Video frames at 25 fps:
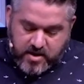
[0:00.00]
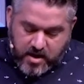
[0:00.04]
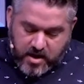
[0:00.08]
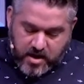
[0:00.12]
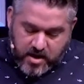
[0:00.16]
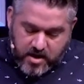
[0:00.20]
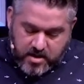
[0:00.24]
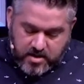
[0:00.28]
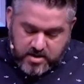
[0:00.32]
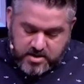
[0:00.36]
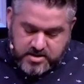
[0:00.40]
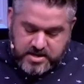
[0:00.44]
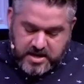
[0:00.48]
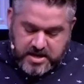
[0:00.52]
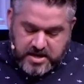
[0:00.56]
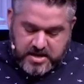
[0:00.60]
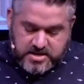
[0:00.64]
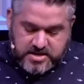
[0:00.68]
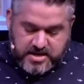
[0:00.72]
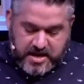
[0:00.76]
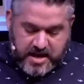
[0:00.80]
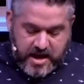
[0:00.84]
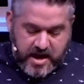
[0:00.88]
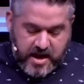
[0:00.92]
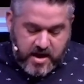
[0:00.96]
called
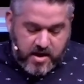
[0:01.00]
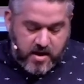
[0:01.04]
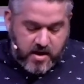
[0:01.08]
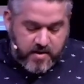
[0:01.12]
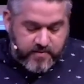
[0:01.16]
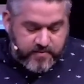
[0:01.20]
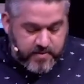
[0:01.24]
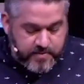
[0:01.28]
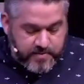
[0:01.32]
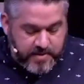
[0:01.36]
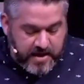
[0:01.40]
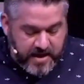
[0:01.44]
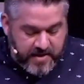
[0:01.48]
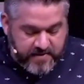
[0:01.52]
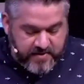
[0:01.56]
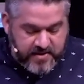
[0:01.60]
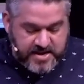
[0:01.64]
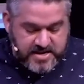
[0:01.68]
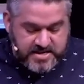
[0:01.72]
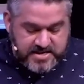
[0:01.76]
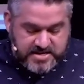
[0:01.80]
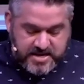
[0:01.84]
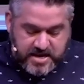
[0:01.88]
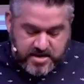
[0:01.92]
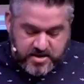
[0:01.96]
to Hagar from heaven
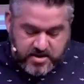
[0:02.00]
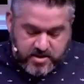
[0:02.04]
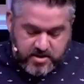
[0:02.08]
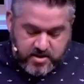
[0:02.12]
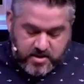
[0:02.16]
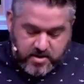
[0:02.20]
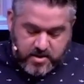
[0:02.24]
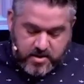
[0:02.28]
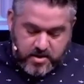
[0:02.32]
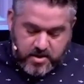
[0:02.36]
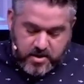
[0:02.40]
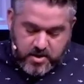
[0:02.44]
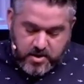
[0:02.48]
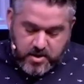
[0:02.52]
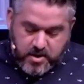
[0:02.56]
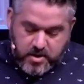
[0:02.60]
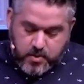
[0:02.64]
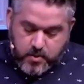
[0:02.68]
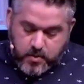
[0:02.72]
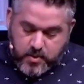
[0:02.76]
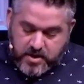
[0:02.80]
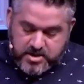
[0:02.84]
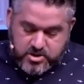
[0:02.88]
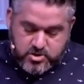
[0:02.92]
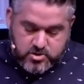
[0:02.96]
and said to her,
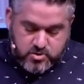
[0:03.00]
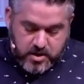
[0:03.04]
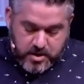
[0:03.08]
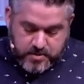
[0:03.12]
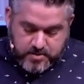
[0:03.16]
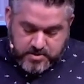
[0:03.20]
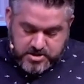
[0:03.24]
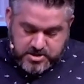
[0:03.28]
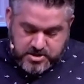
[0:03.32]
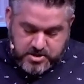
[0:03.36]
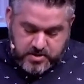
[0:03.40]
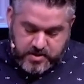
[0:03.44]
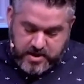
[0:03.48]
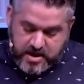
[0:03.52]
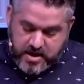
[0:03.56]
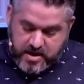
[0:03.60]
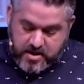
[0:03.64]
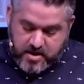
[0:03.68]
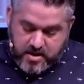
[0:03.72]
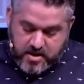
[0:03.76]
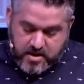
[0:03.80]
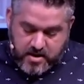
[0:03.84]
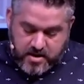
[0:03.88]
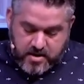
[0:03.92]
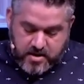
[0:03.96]
'What troubles you,
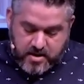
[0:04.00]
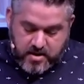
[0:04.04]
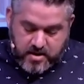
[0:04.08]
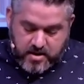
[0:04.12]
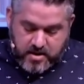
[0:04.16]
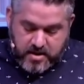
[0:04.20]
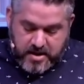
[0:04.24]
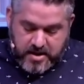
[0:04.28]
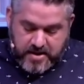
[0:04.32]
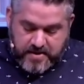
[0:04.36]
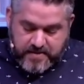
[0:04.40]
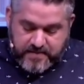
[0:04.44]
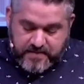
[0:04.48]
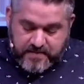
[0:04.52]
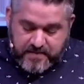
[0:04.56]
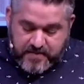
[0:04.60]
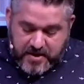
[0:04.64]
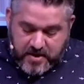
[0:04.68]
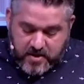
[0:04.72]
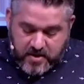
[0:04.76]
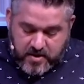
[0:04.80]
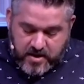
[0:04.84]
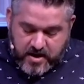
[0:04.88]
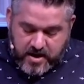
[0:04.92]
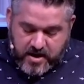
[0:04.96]
Hagar?
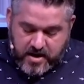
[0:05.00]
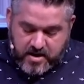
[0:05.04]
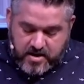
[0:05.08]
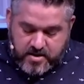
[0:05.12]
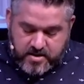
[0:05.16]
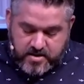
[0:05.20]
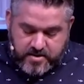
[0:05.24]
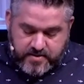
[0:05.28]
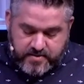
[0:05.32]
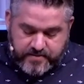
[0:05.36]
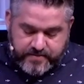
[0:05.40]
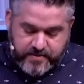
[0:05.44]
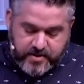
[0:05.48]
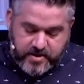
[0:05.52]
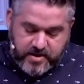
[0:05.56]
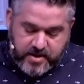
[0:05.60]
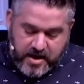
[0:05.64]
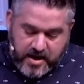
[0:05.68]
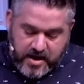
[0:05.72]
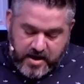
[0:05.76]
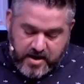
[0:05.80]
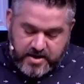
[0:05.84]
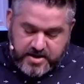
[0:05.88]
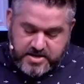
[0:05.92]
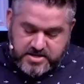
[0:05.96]
Fear not, for
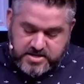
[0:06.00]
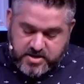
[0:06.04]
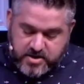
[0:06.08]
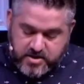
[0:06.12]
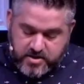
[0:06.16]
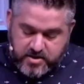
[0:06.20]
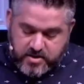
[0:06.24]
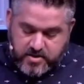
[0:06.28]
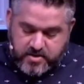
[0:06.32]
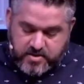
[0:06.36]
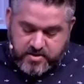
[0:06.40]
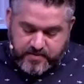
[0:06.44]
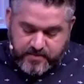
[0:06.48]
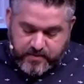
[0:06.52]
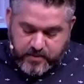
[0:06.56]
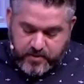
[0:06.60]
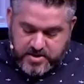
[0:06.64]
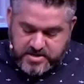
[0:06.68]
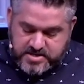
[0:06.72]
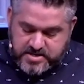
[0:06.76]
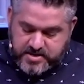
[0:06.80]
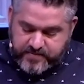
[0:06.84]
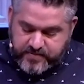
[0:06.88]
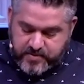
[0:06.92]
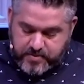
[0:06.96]
God has heard the
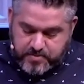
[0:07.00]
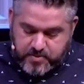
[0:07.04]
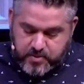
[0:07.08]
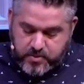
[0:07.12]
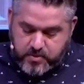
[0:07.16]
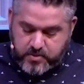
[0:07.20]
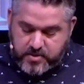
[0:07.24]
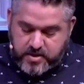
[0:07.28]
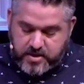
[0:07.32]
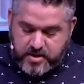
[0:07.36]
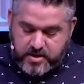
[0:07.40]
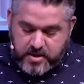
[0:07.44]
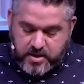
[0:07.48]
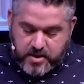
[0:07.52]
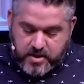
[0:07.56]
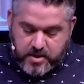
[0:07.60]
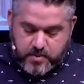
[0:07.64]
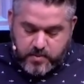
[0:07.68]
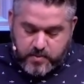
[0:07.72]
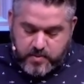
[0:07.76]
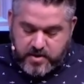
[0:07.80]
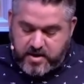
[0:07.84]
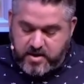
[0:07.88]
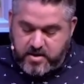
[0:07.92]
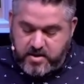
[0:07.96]
voice of the boy
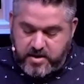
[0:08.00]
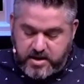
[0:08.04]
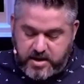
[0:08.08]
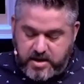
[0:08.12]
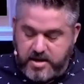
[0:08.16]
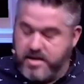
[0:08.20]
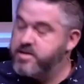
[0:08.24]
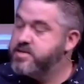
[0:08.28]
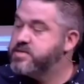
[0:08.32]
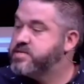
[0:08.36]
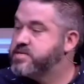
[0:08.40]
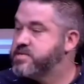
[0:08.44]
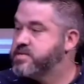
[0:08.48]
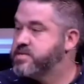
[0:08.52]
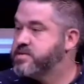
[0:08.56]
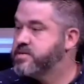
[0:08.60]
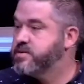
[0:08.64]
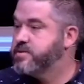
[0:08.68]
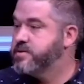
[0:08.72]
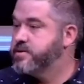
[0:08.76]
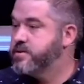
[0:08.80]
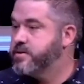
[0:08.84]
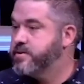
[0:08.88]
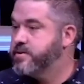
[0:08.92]
where he is.'"